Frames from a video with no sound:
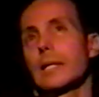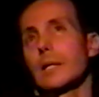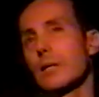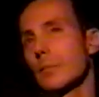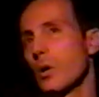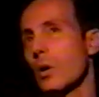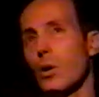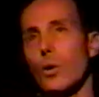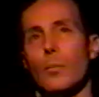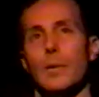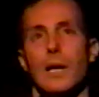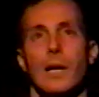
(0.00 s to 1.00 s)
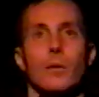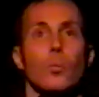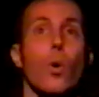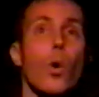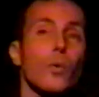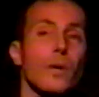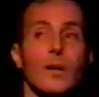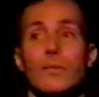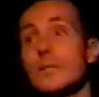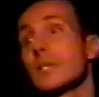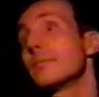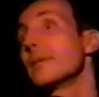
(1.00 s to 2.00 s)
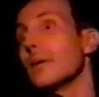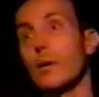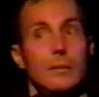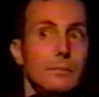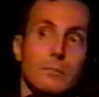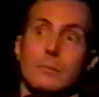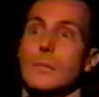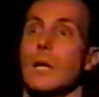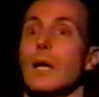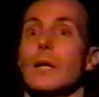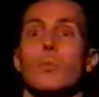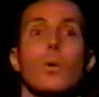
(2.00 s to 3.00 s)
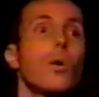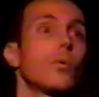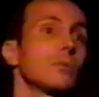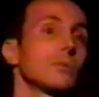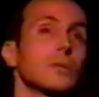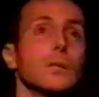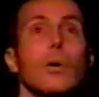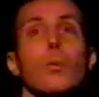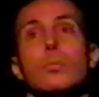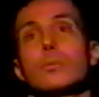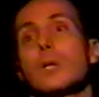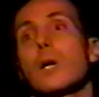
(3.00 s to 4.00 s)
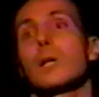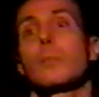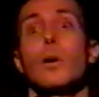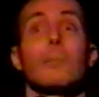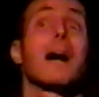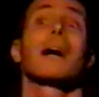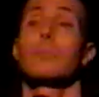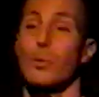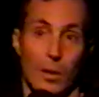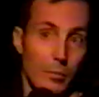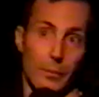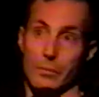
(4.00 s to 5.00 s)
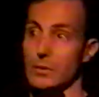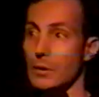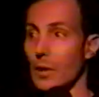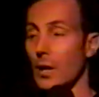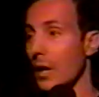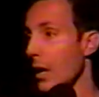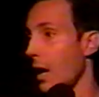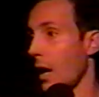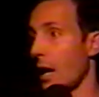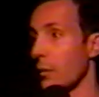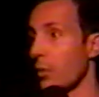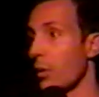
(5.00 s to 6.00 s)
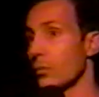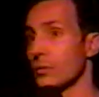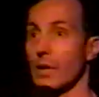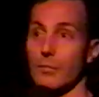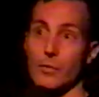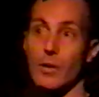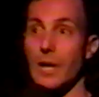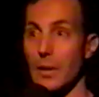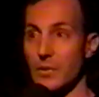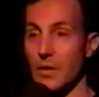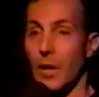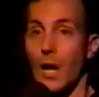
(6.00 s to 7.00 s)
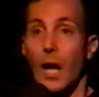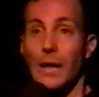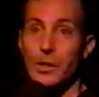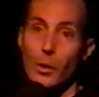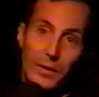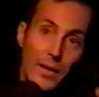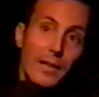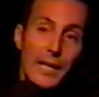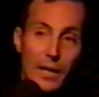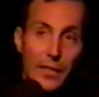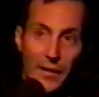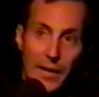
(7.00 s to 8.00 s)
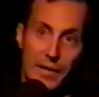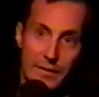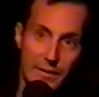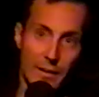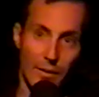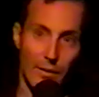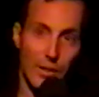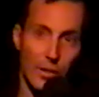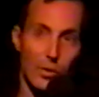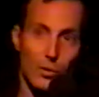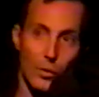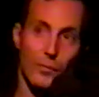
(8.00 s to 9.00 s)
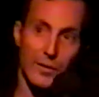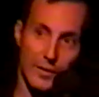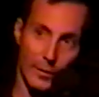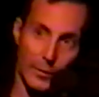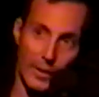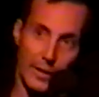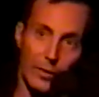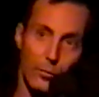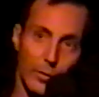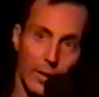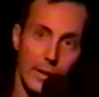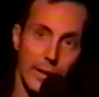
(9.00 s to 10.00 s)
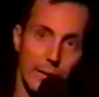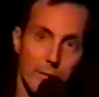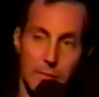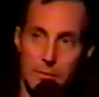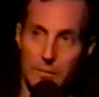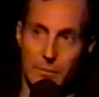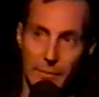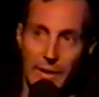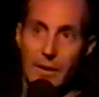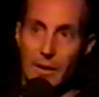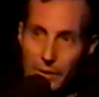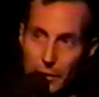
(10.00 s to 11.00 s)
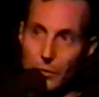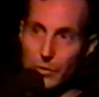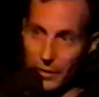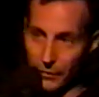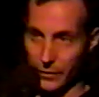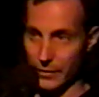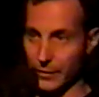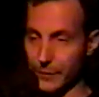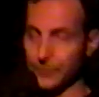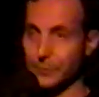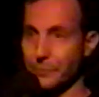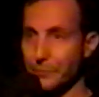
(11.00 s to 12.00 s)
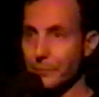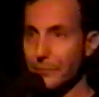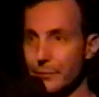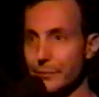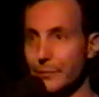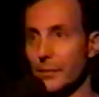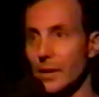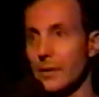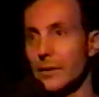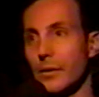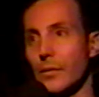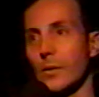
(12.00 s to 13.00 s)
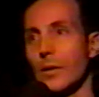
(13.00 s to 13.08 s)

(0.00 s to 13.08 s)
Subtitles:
he'll come home and I won't have the TV on. I won't, you know, talk about my problems. I won't have crabs. You know, the little things that you do for somebody really make a huge difference. And,